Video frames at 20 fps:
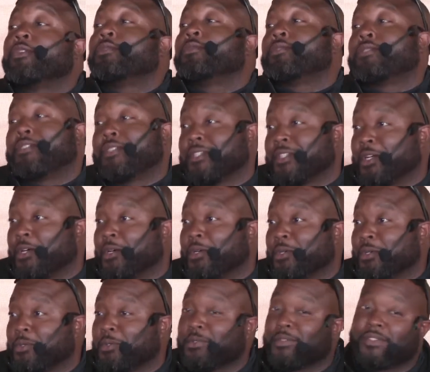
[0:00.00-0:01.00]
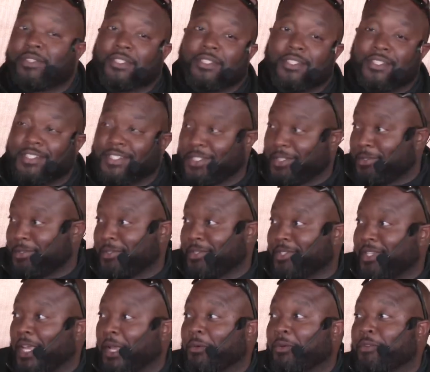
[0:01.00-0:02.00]
to go to the shelter.
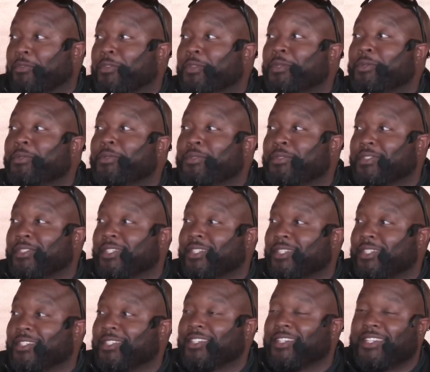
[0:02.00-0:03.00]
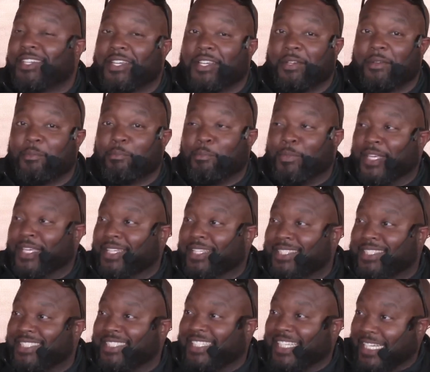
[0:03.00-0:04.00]
They refuse to be
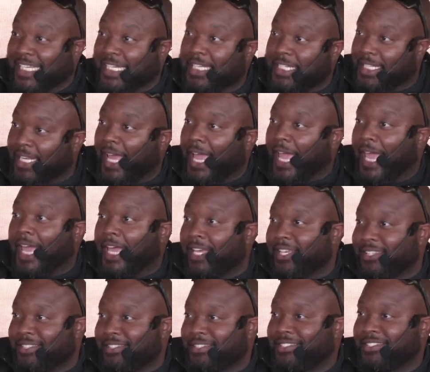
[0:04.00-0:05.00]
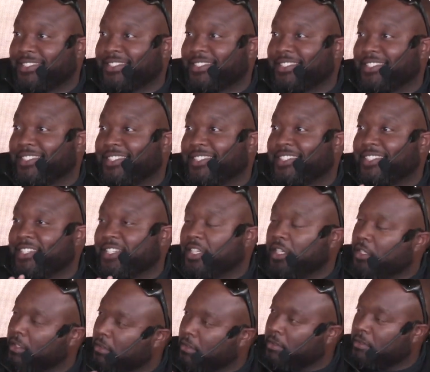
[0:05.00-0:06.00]
seen as,
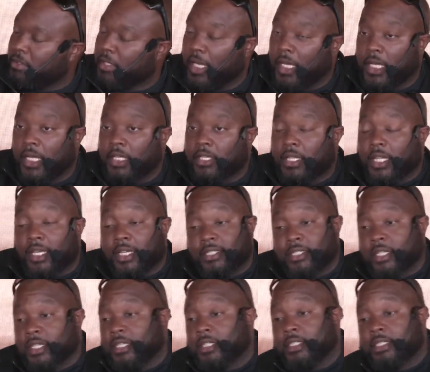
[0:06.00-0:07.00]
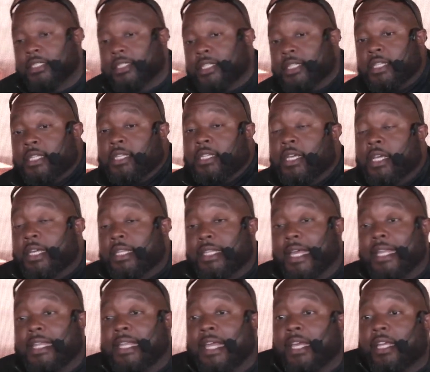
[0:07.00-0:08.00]
like I said, it's just that
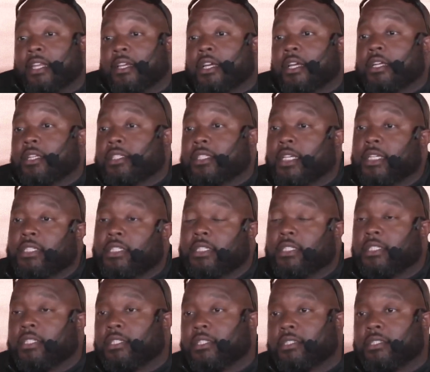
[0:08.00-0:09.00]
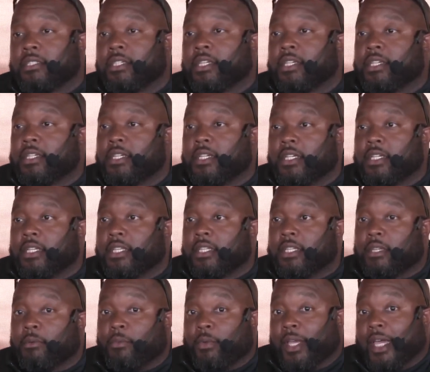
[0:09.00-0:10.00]
negative connotation is that
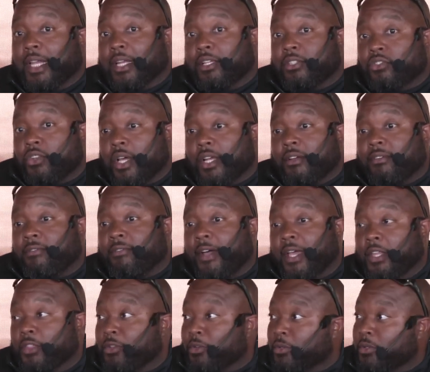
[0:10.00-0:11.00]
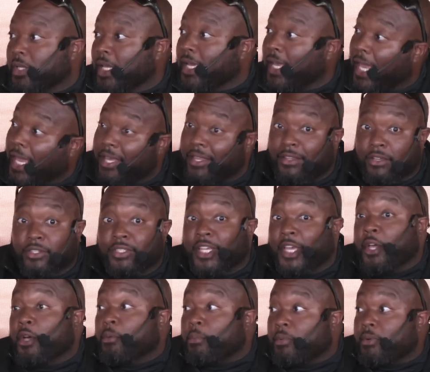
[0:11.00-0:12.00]
we got to try to fight through. Like, hey, there's
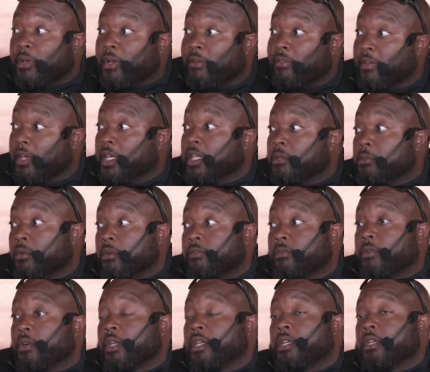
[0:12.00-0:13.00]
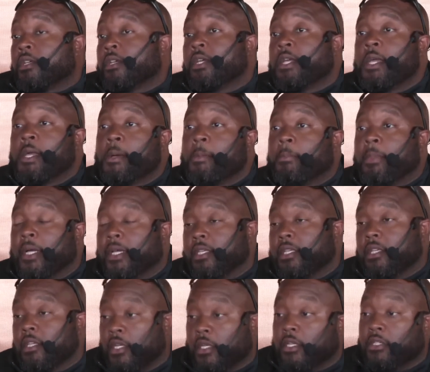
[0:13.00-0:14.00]
help available for you. But
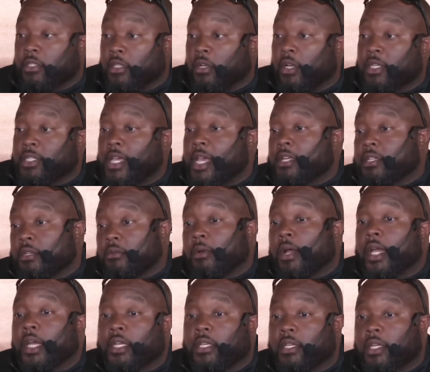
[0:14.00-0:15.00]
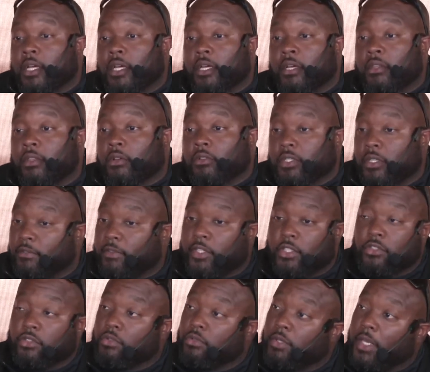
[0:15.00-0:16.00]
you're exactly right. Those
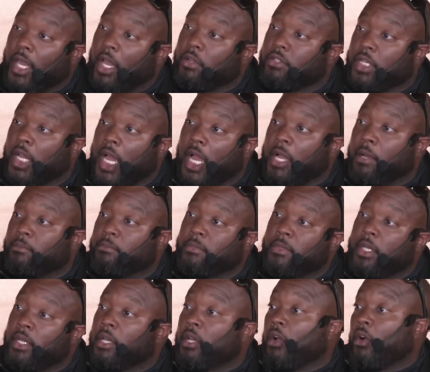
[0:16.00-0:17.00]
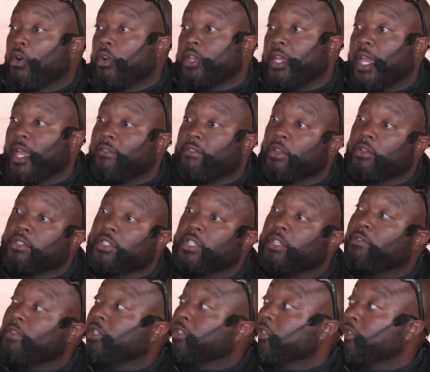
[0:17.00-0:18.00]
individuals who couch hop, or you have those
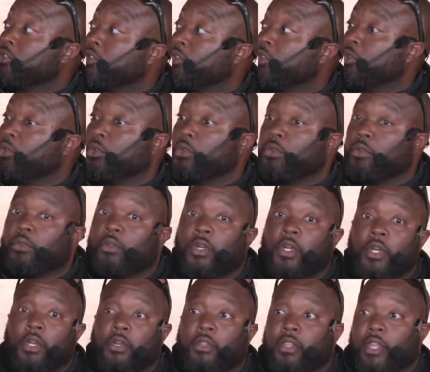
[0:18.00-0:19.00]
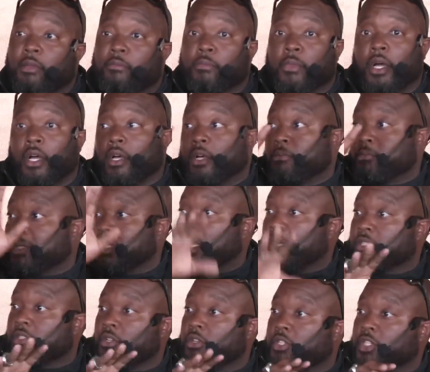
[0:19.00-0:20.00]
individuals who their moms lost
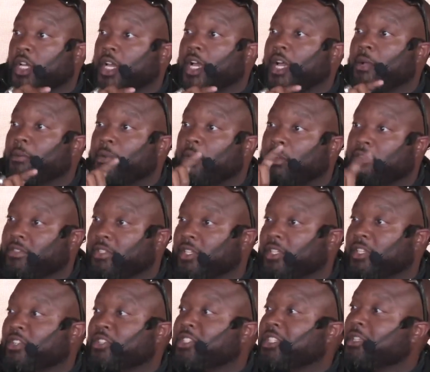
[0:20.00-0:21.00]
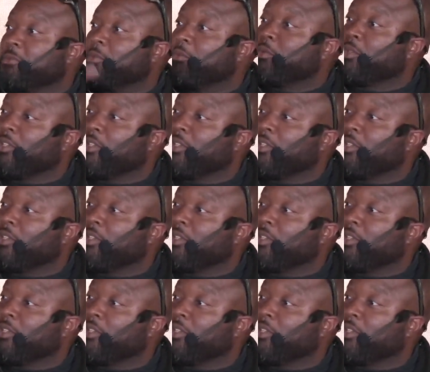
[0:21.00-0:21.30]
their job and all of a sudden they're sleeping with